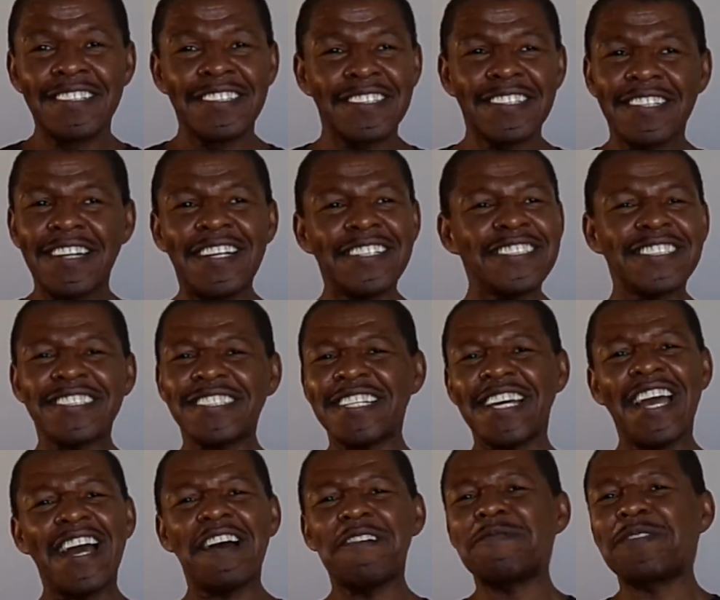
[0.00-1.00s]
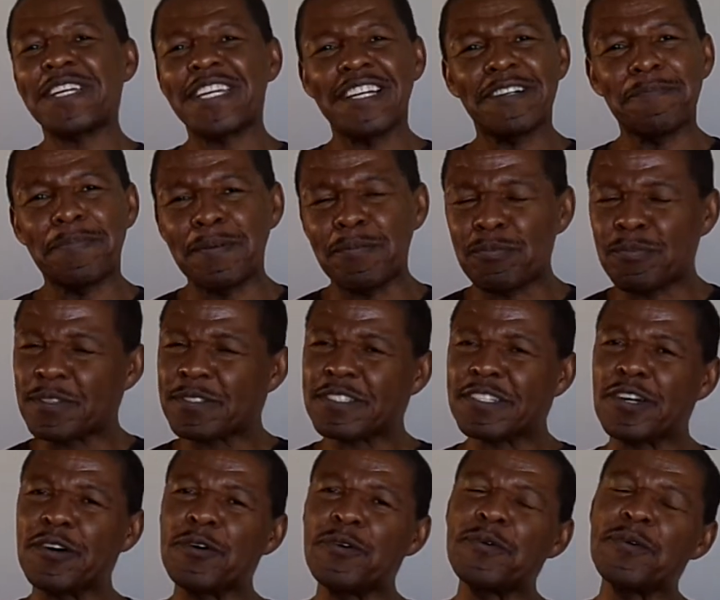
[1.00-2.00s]
Guns will say I have to kill people.
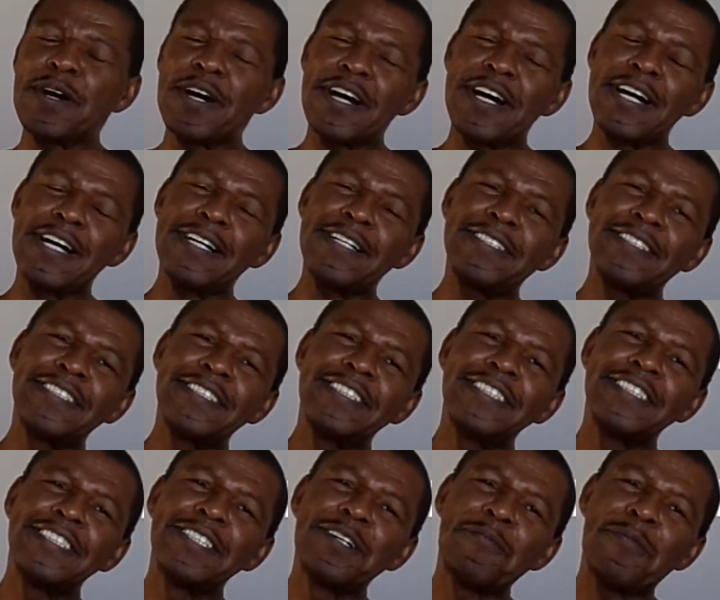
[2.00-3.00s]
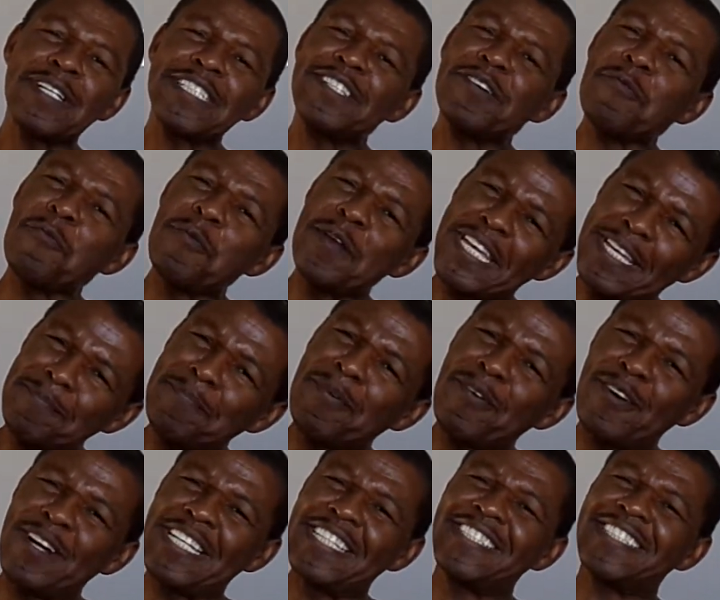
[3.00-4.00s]
So what's your weak
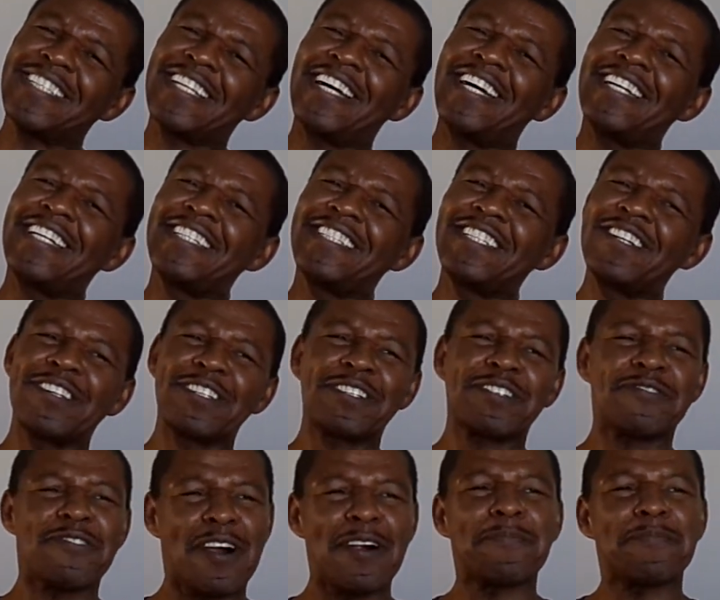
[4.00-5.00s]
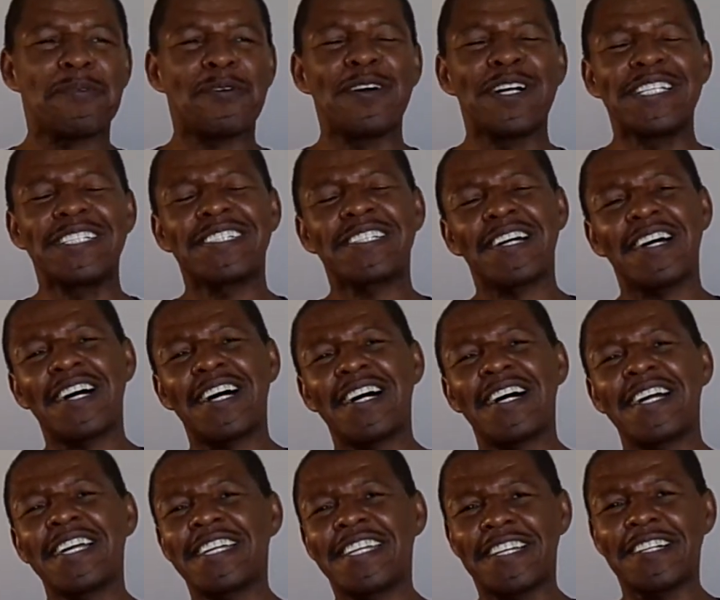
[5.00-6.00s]
points and your strong points?
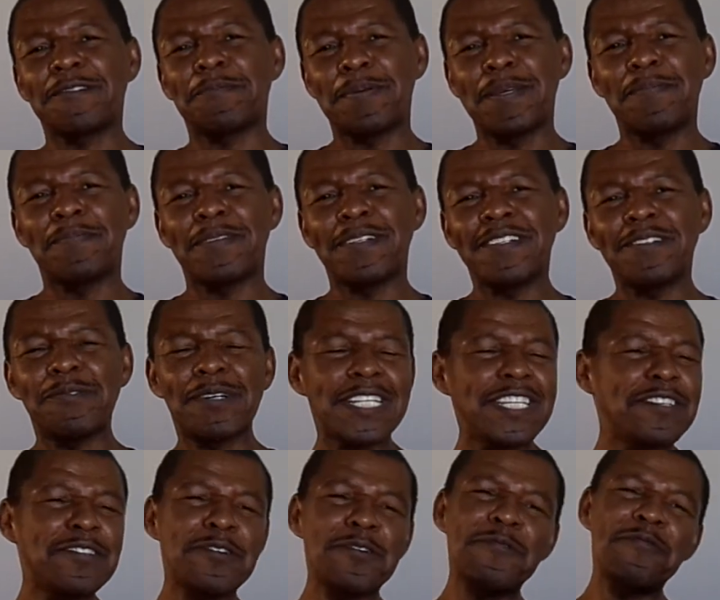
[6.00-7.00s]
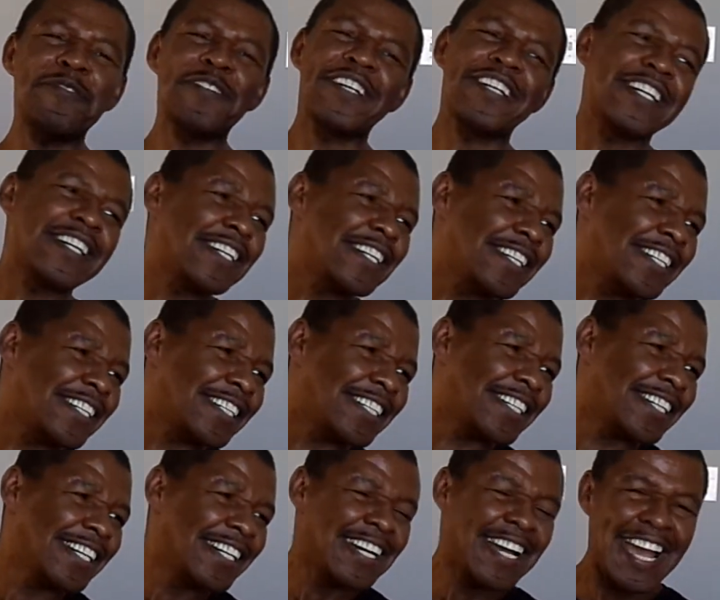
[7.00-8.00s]
I kill people. What do you do for
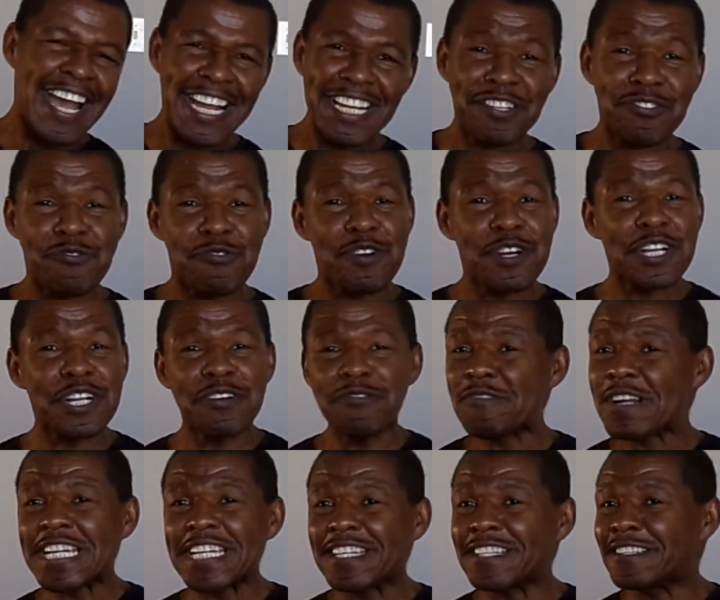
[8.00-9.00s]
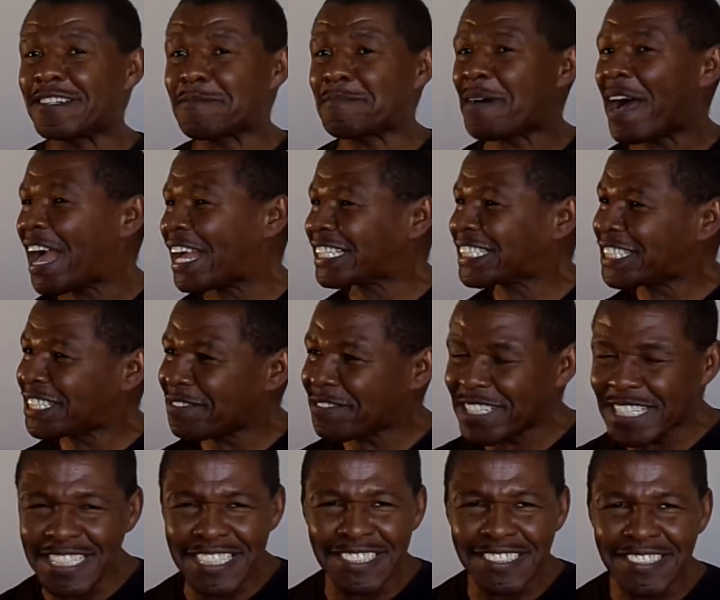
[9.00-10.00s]
extracurricular
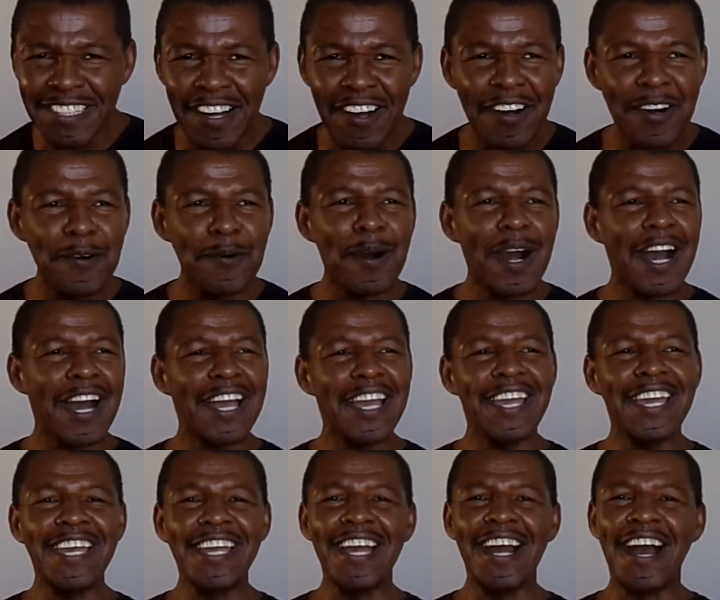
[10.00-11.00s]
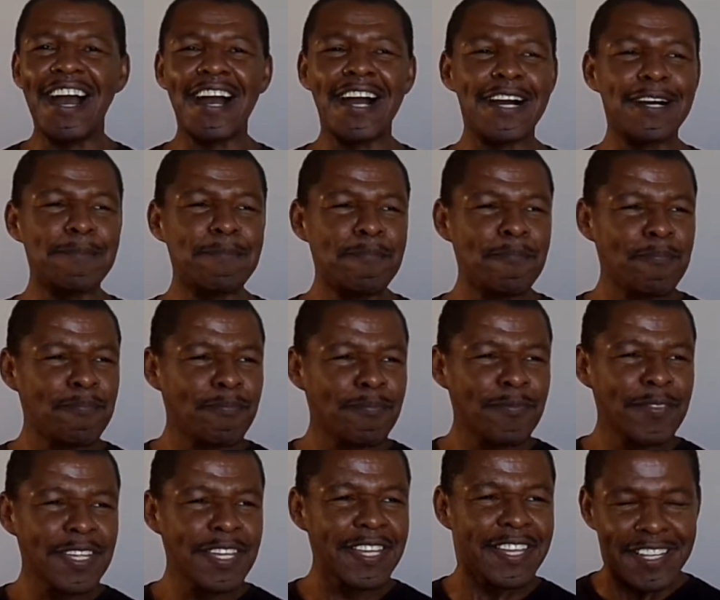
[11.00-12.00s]
activities? Oh, I
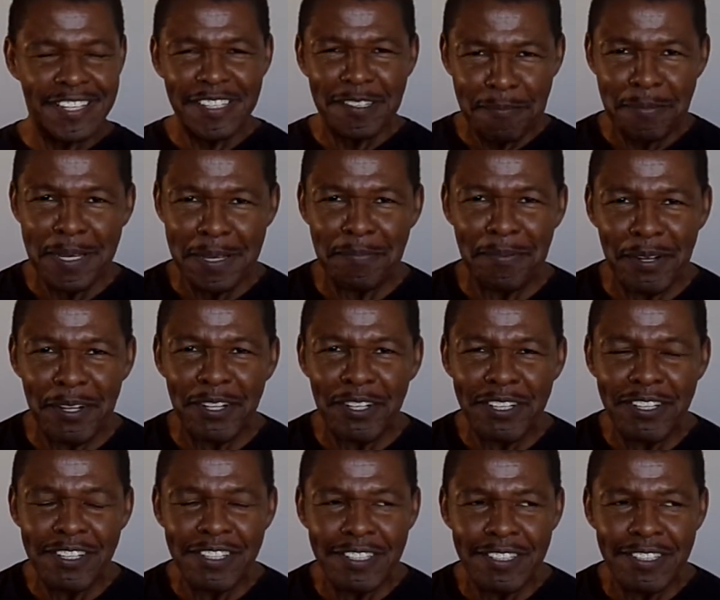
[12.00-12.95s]
kill people.